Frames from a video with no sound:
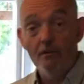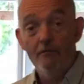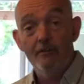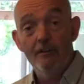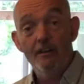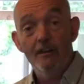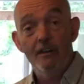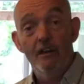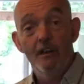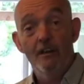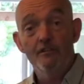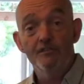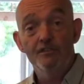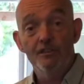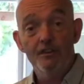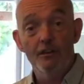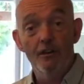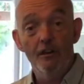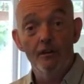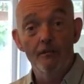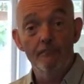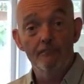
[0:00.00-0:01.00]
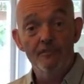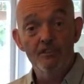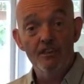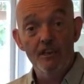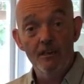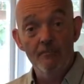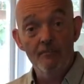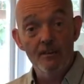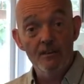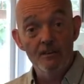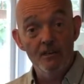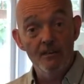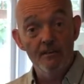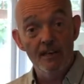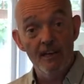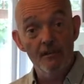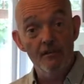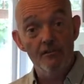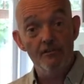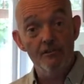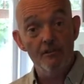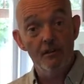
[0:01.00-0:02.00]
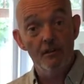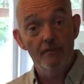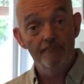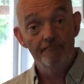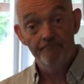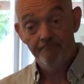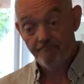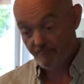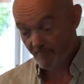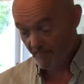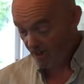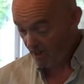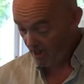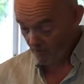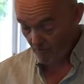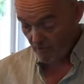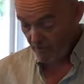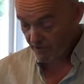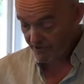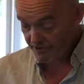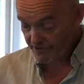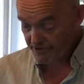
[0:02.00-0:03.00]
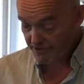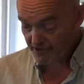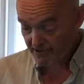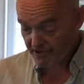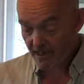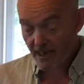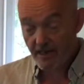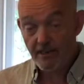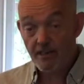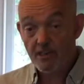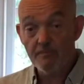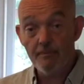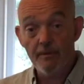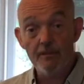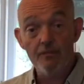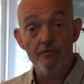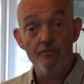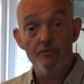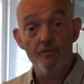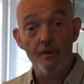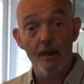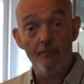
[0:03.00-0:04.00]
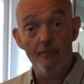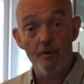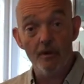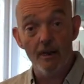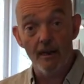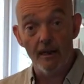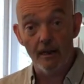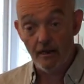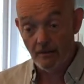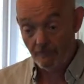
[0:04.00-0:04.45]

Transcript: video she'd like to see me do next, it was Daddies Special Scrambled Egg.